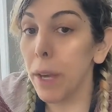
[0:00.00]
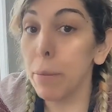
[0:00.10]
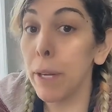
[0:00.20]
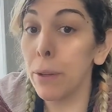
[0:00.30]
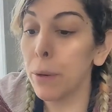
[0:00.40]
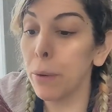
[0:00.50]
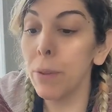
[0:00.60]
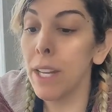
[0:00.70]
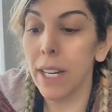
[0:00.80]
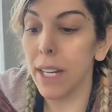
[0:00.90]
There be
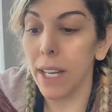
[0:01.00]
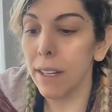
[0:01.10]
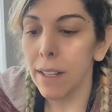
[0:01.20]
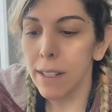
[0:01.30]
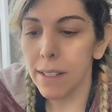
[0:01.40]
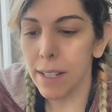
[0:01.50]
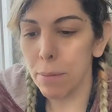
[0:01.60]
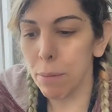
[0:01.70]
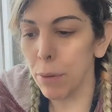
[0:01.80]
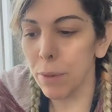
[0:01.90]
no knitting,
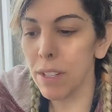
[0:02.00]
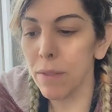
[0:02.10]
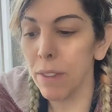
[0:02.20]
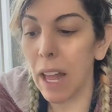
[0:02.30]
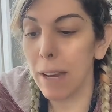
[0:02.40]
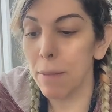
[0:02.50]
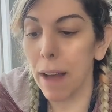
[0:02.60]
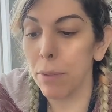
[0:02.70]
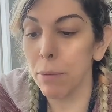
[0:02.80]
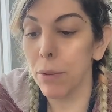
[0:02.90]
said Prudence,
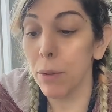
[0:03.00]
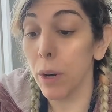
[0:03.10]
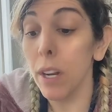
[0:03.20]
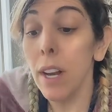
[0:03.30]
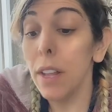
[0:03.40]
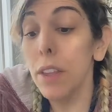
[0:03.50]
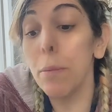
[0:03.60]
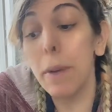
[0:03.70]
flying back through the door.